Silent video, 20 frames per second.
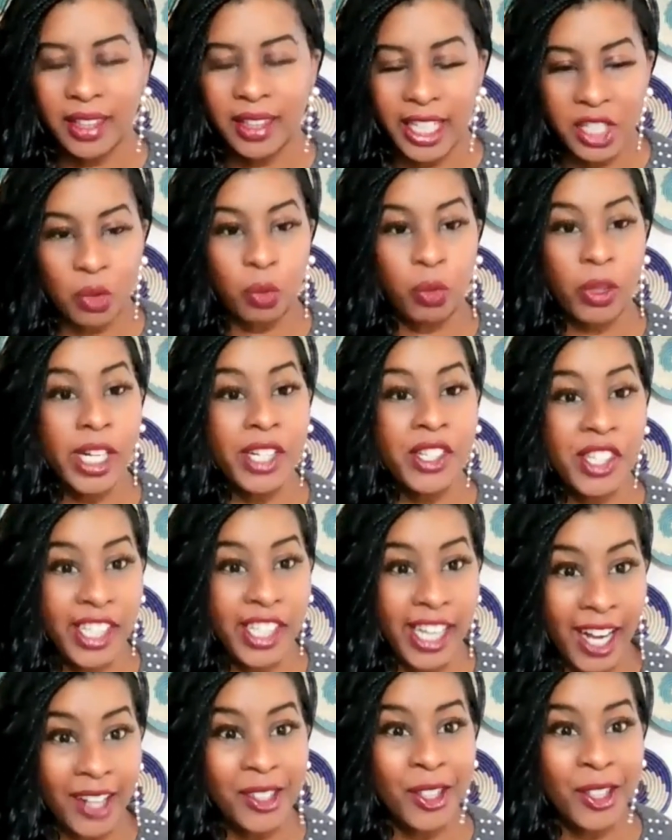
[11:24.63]
that's
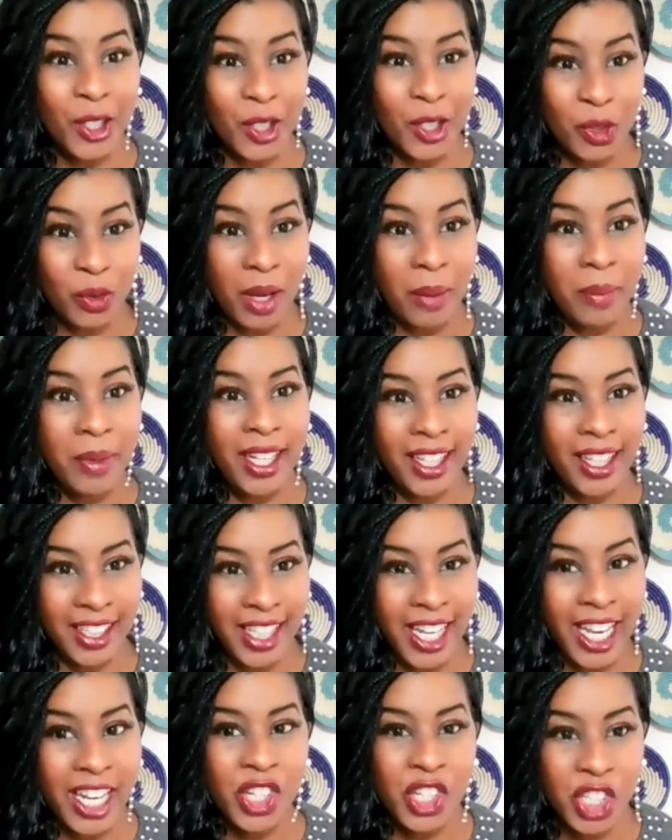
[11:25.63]
reaching out to those
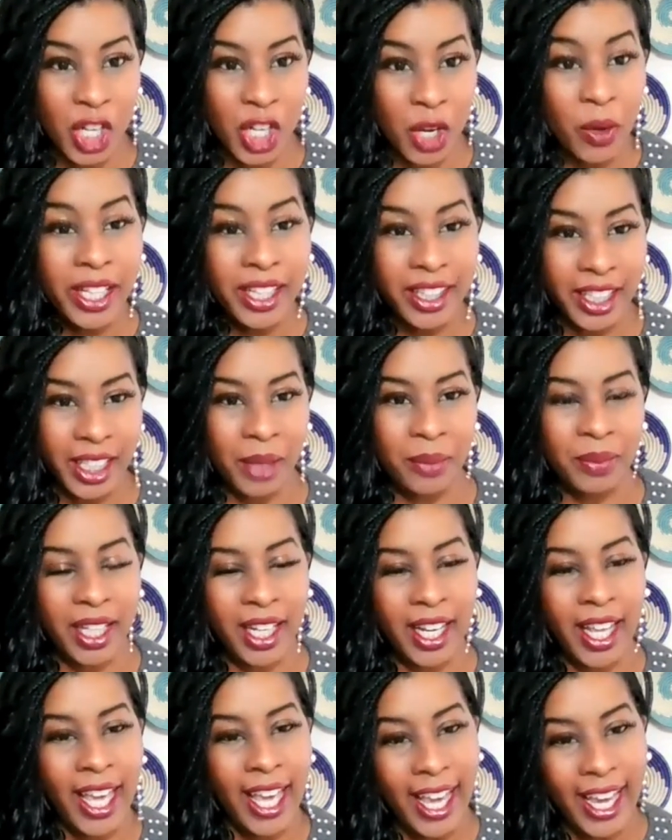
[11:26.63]
women and showing them
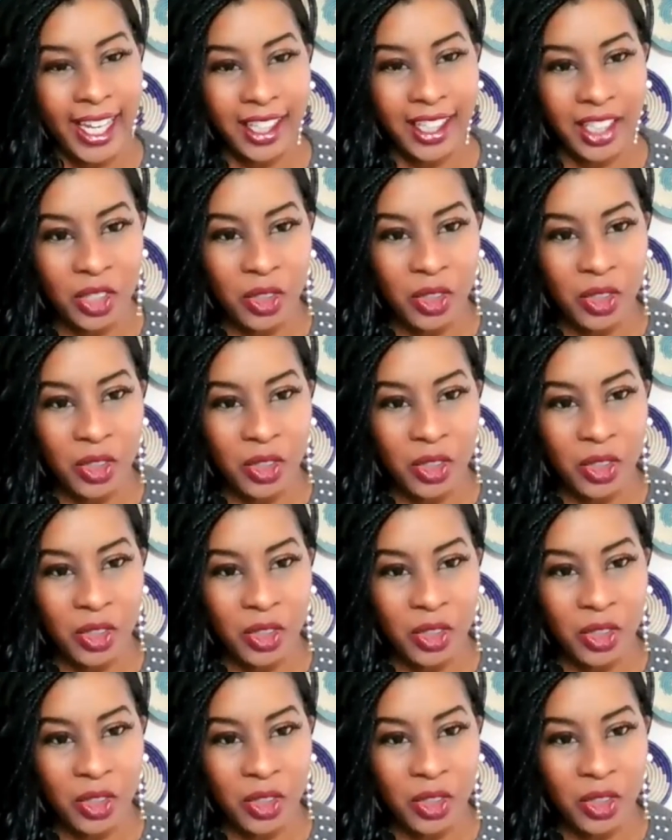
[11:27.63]
that, hey,